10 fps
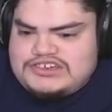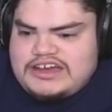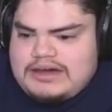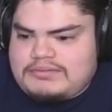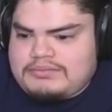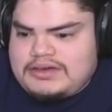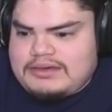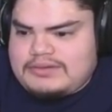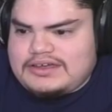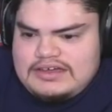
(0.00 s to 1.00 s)
Chapman,
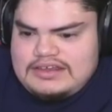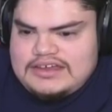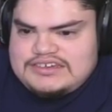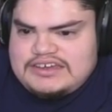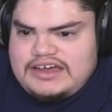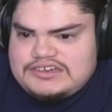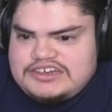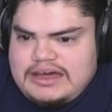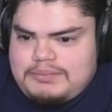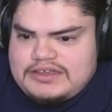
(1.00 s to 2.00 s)
baby. Let's see how
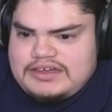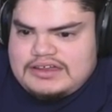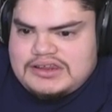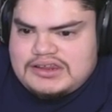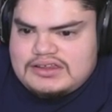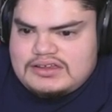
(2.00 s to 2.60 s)
Chappie does.